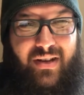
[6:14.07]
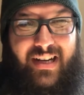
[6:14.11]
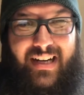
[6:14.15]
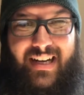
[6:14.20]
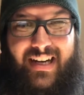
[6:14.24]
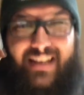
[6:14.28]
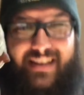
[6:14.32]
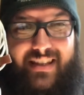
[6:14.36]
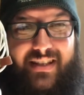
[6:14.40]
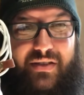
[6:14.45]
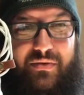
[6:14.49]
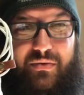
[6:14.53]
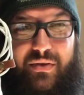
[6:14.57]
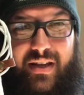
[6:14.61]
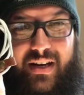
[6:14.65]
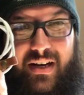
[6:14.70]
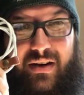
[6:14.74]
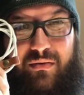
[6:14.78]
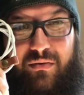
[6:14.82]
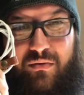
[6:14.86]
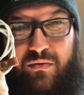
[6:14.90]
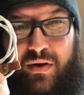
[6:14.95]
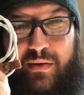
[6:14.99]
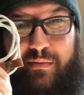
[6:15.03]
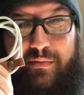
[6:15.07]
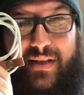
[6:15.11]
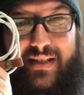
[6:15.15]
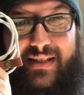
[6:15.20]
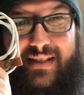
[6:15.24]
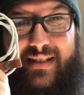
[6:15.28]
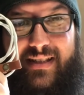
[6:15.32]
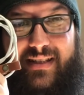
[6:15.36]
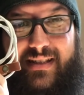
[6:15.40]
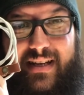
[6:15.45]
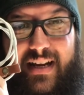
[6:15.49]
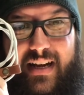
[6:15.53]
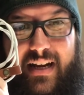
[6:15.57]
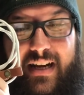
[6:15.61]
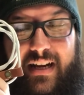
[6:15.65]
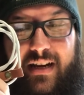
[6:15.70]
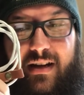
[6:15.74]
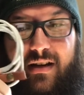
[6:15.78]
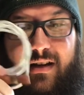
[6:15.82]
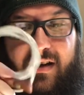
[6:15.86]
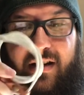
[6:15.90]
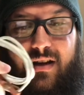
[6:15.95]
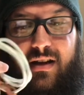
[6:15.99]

I got this within a one business day.